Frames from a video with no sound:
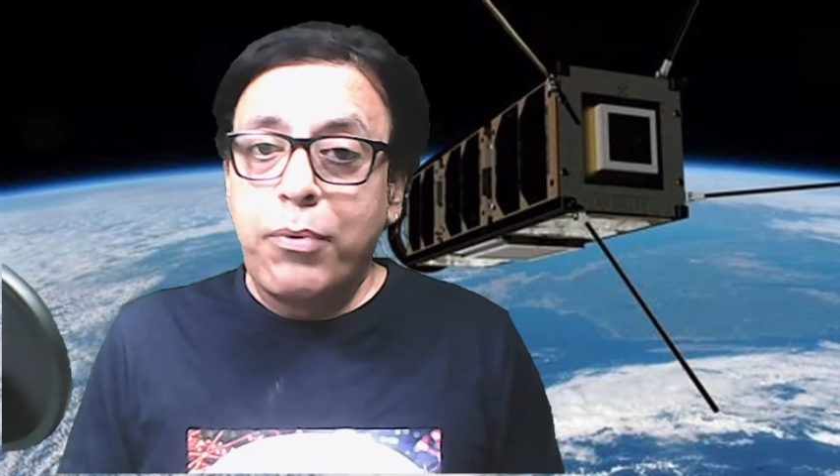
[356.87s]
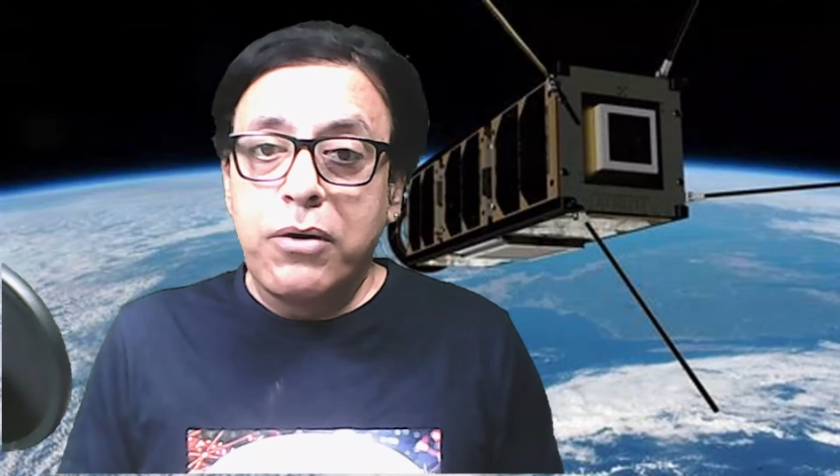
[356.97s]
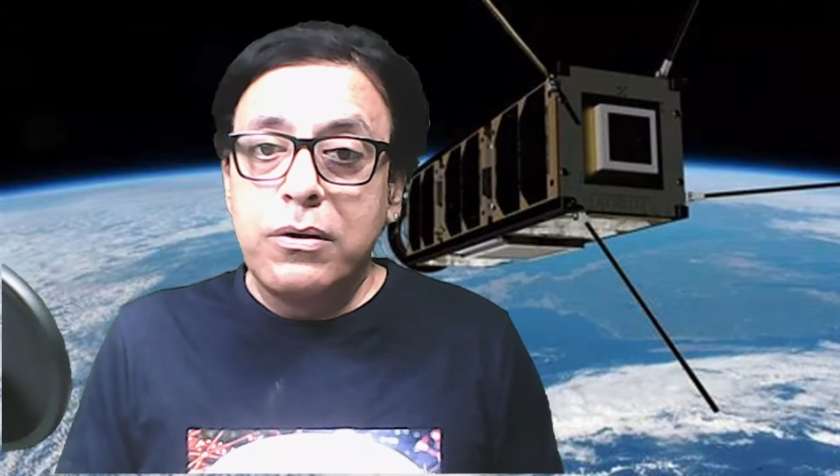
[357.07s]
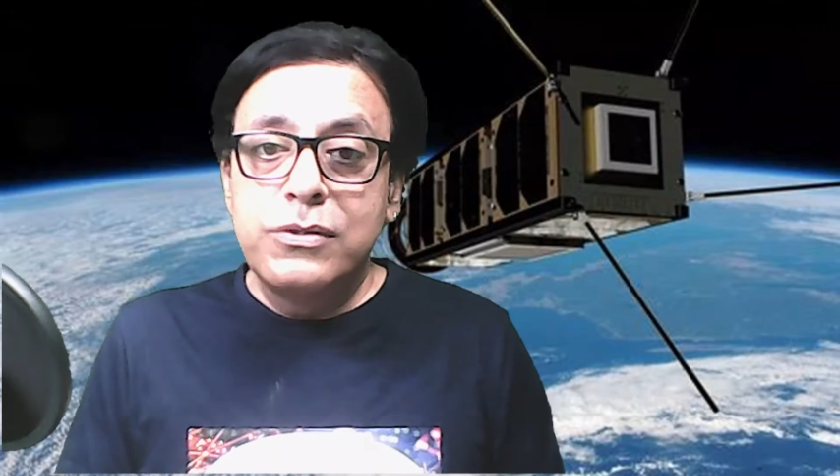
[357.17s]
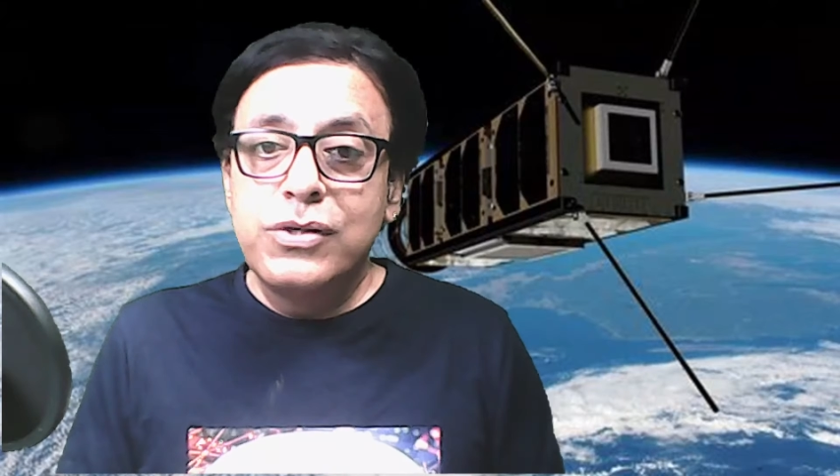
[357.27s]

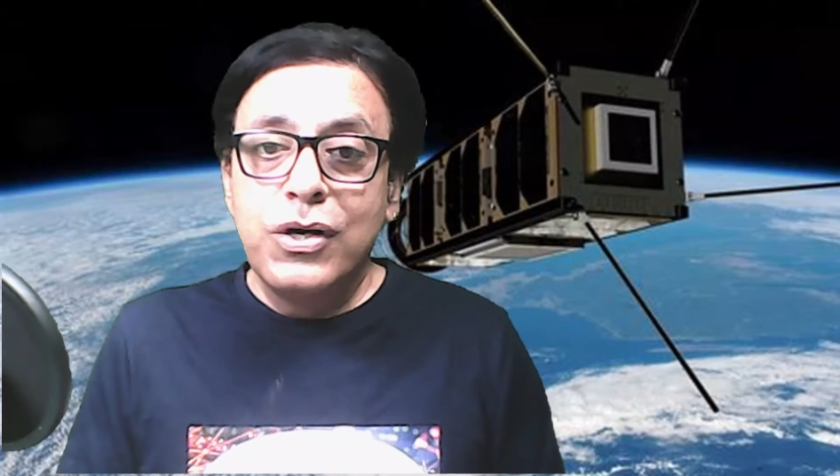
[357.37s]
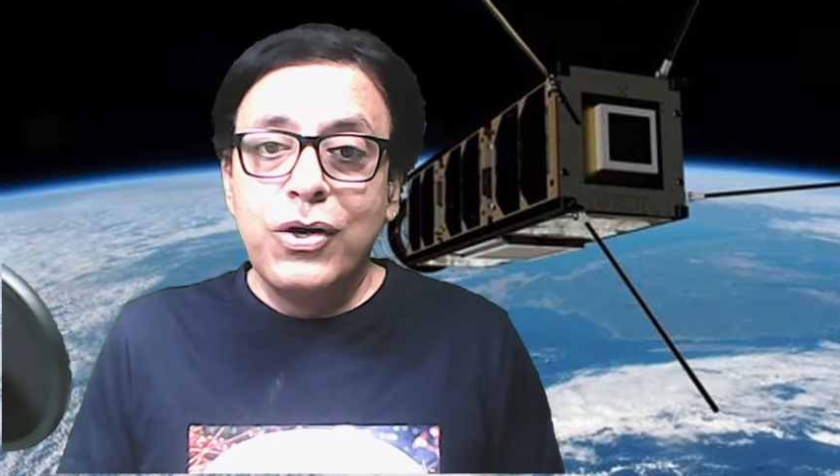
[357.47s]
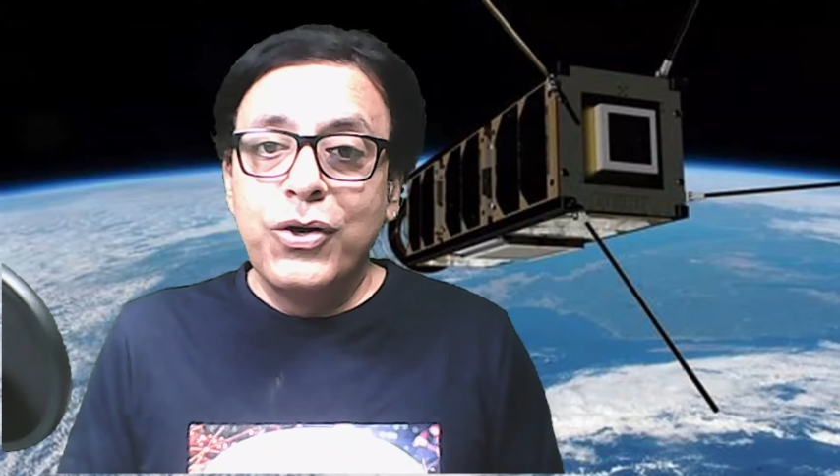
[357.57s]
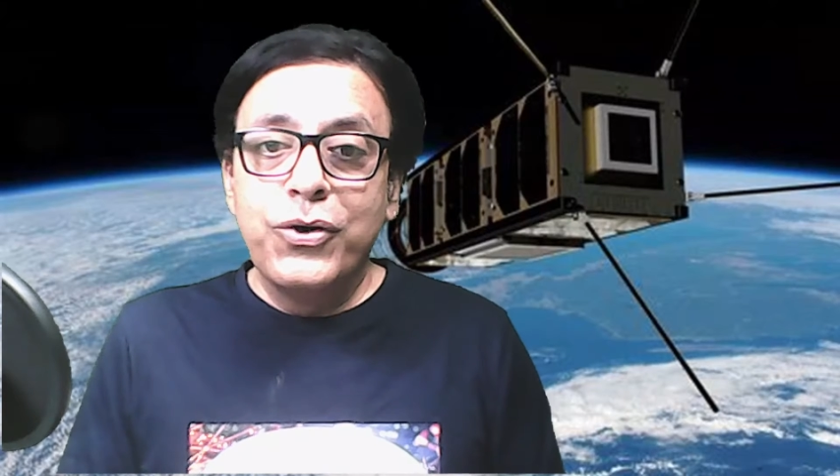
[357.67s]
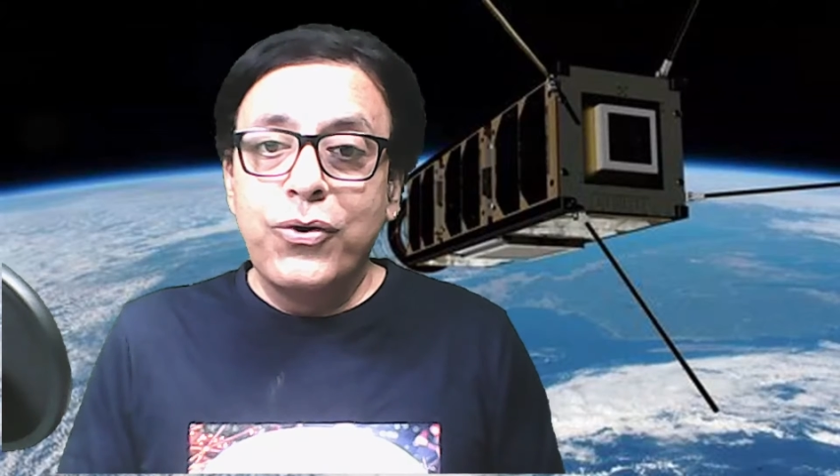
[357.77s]
because
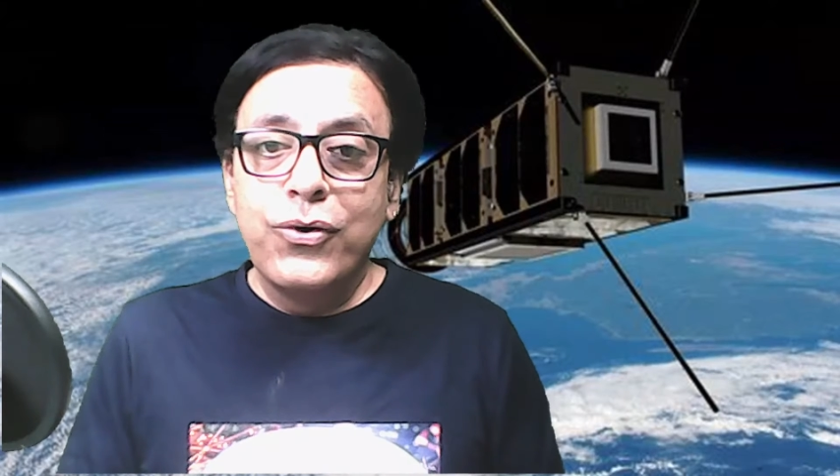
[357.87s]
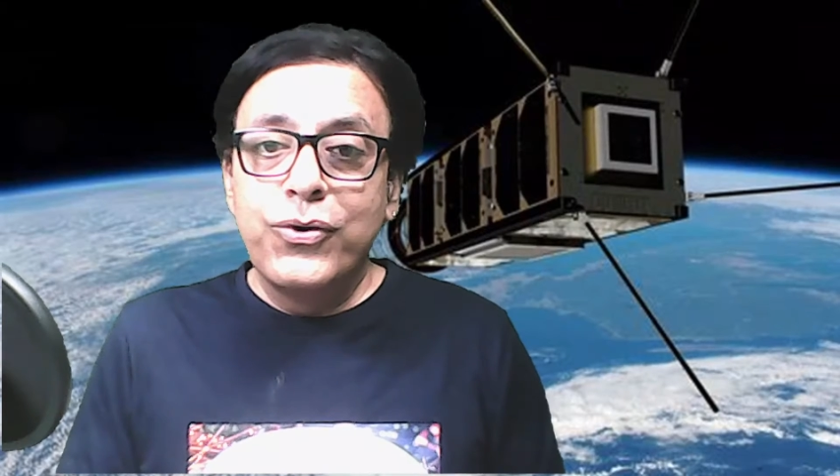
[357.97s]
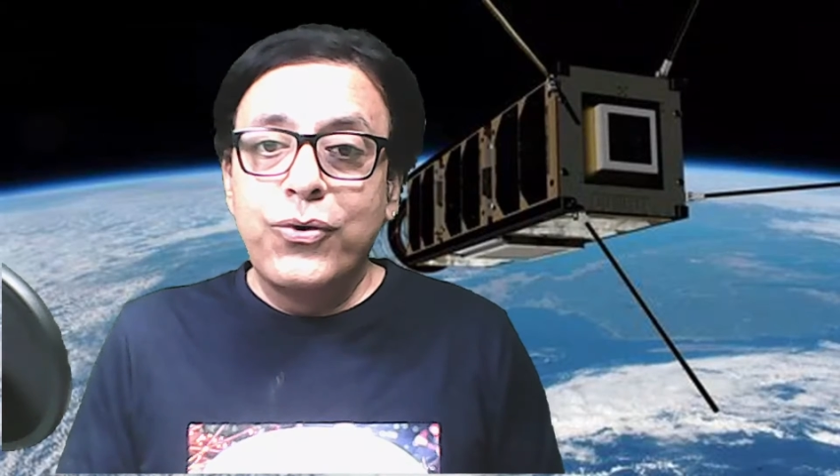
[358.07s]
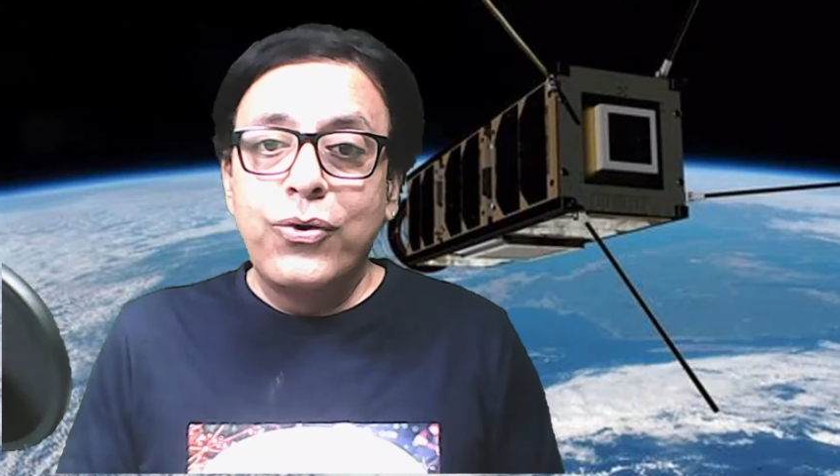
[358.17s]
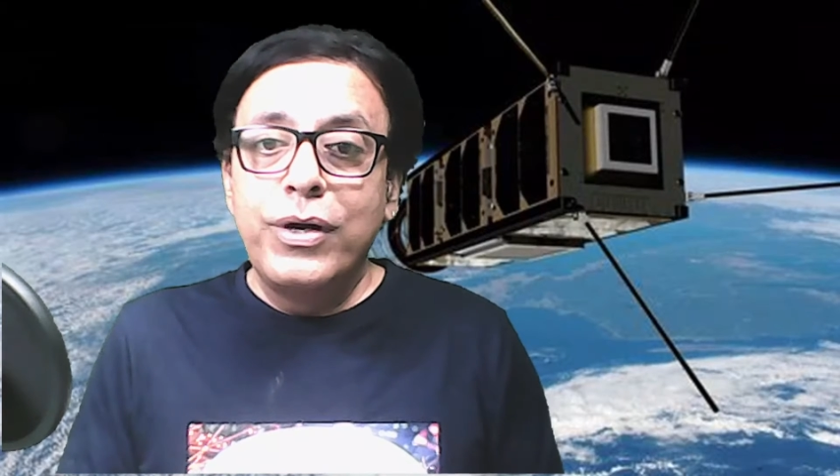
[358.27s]
you
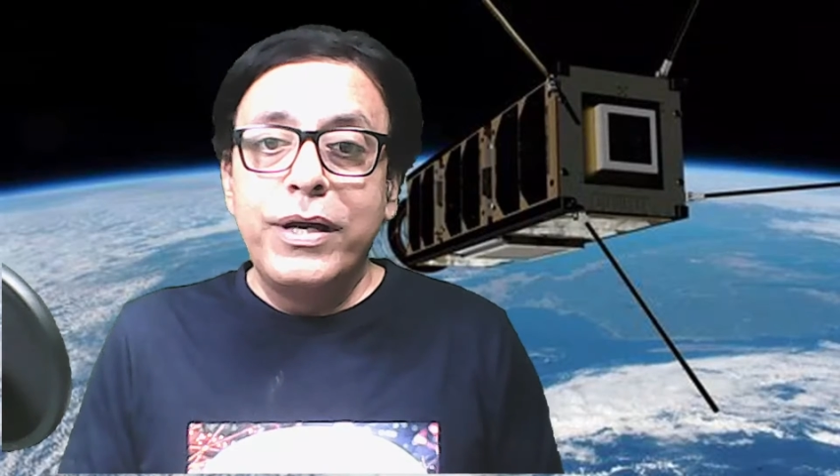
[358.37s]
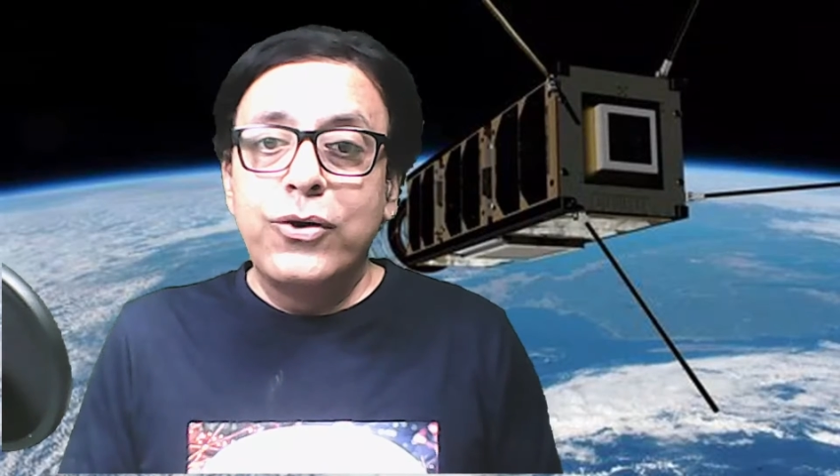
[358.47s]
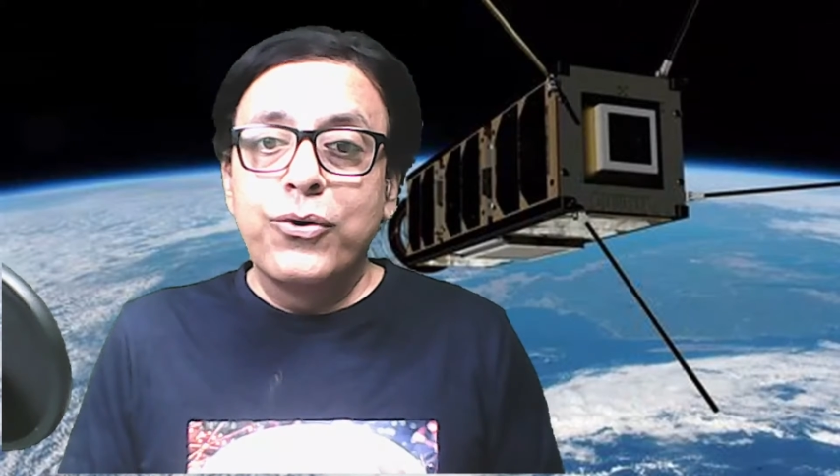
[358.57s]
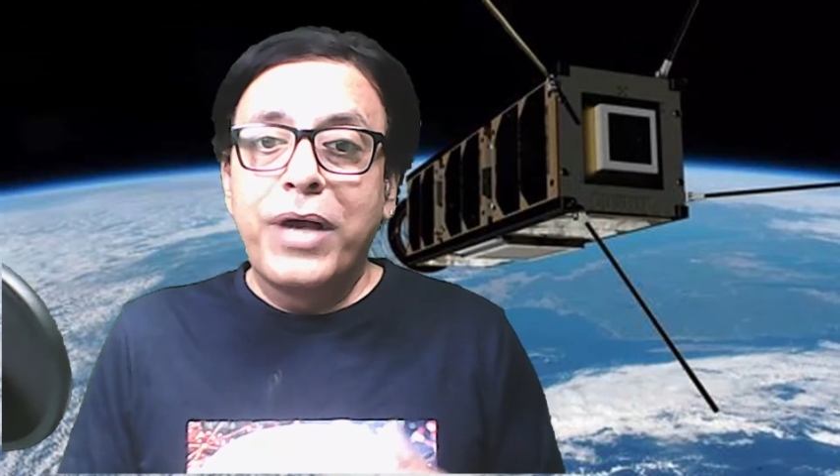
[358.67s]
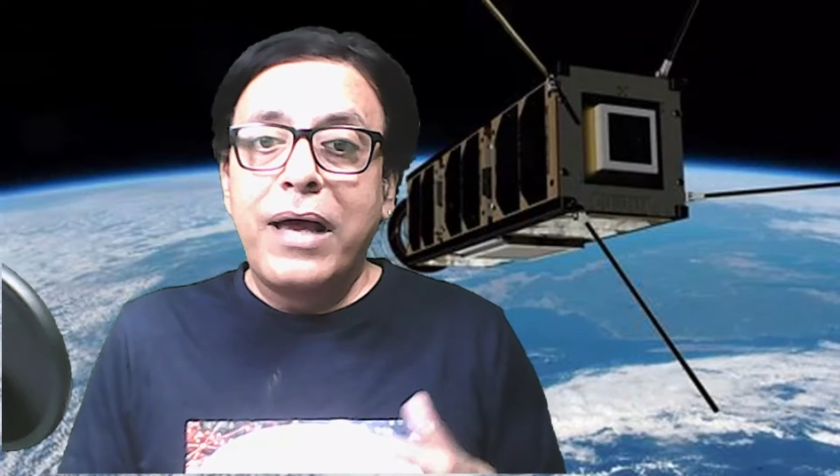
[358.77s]
don't need
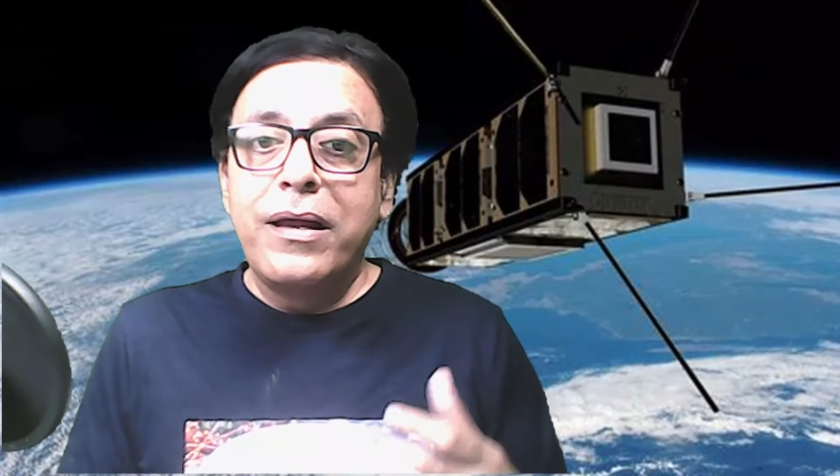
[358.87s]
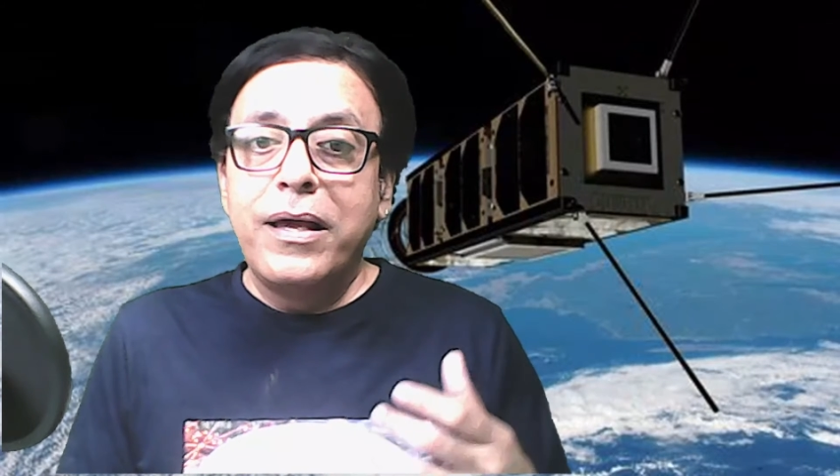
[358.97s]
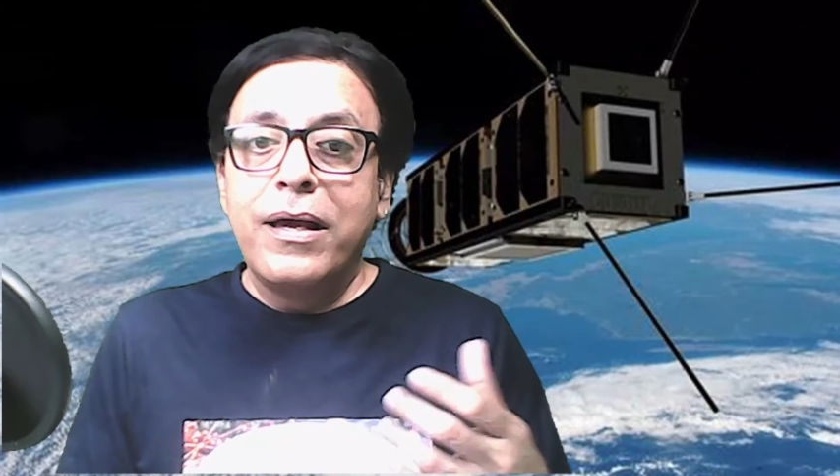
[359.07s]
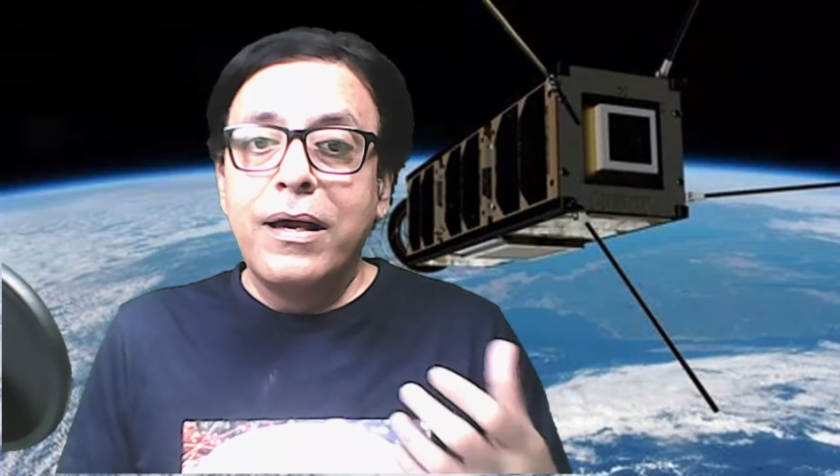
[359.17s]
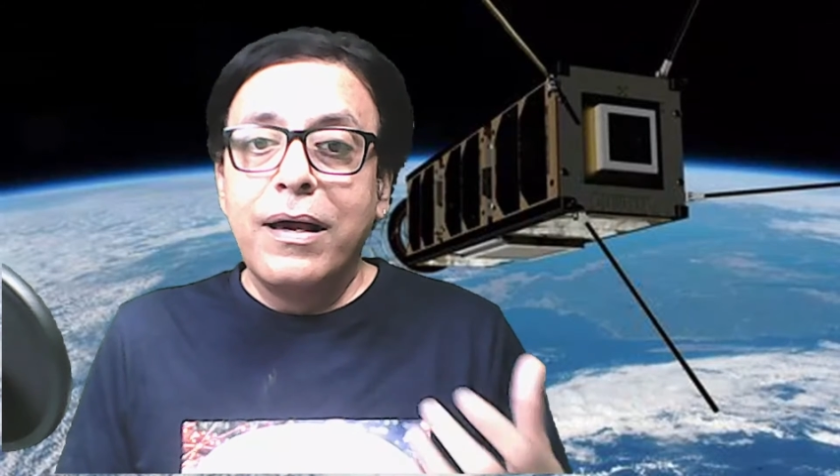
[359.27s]
to
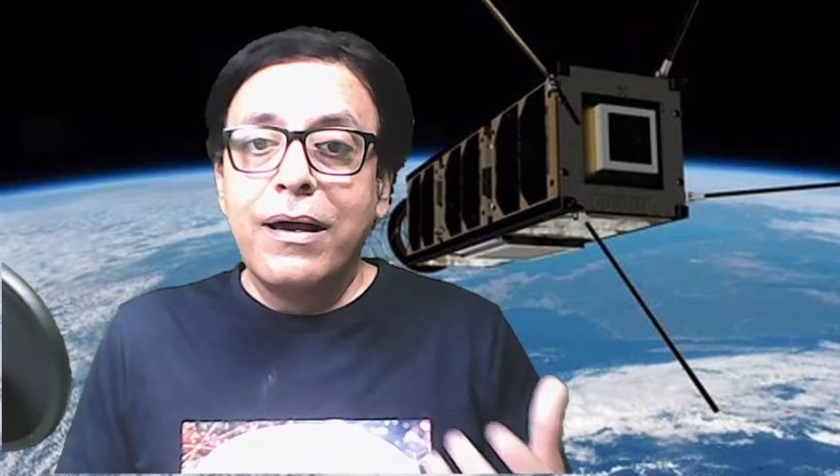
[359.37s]
carry